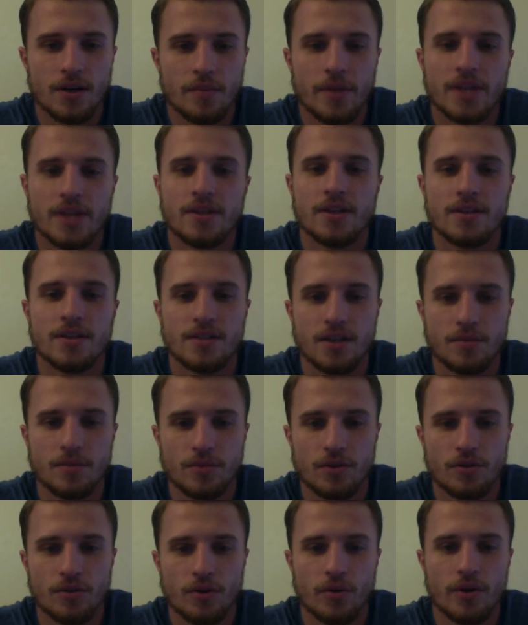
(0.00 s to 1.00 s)
make the
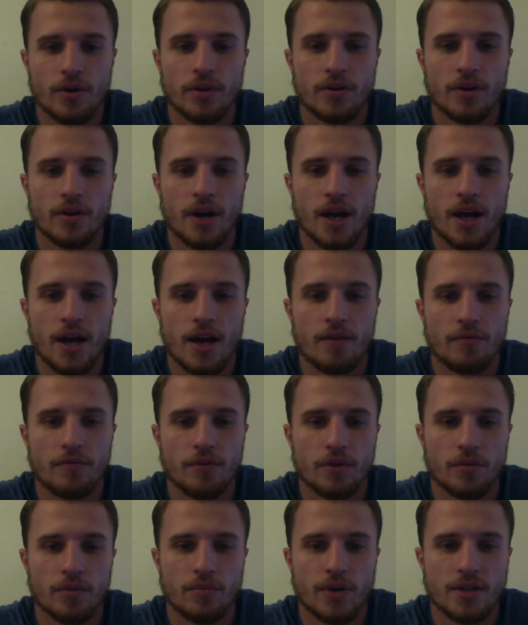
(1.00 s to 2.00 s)
attempt to throw in their hat
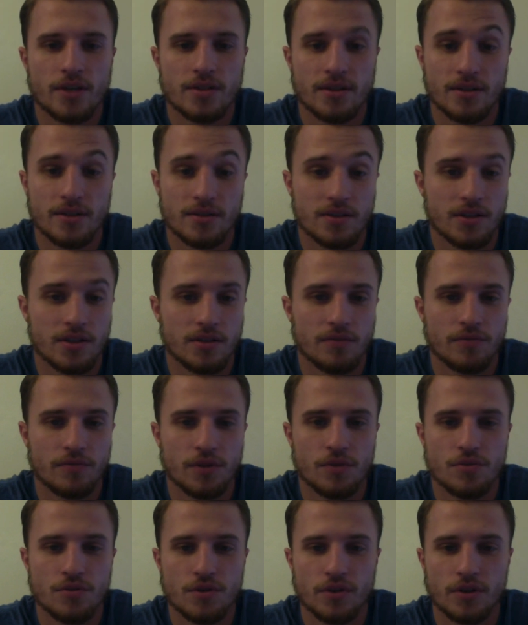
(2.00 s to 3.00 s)
for the presidency in the
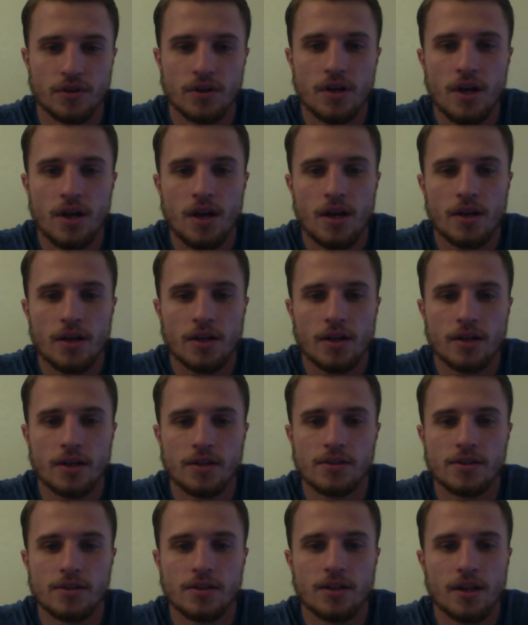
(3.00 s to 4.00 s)
future.
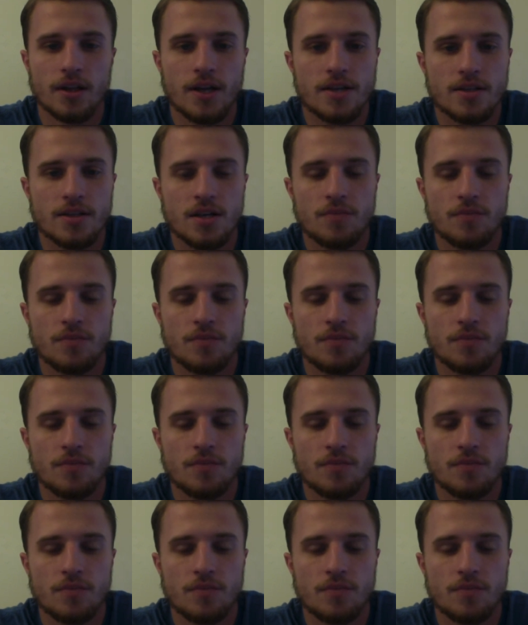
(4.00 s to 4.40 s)
Because in the last